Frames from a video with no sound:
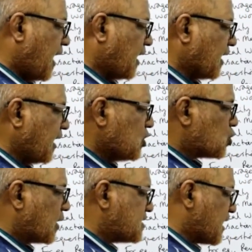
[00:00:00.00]
and again
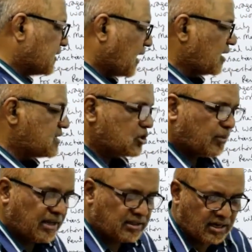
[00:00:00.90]
shown as other
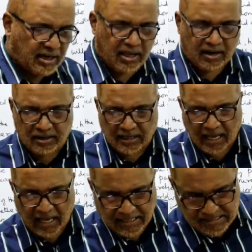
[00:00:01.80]
receivable in the current
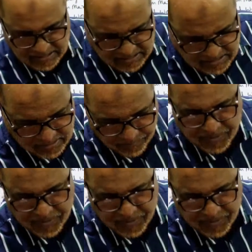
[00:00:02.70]
assets.